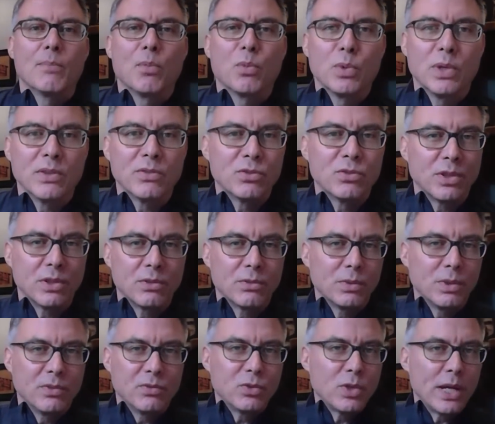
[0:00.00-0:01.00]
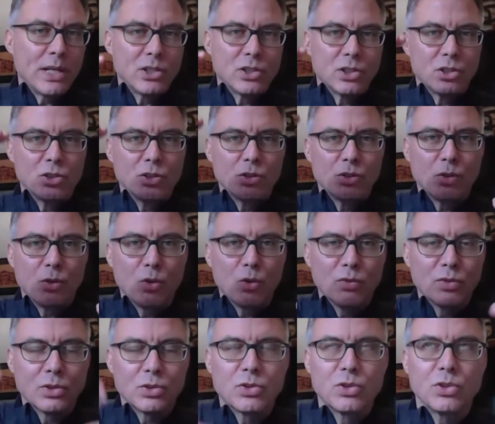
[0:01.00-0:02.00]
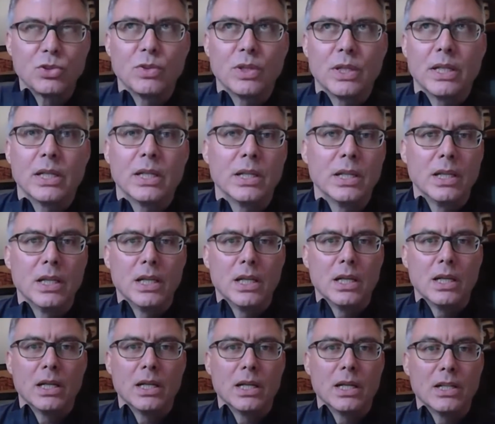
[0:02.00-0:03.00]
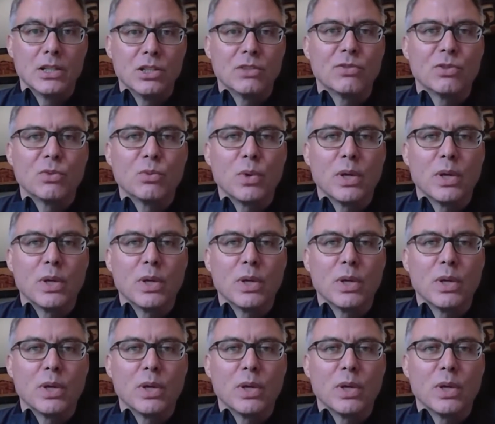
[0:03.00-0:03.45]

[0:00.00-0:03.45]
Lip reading: we've transitioned over to a different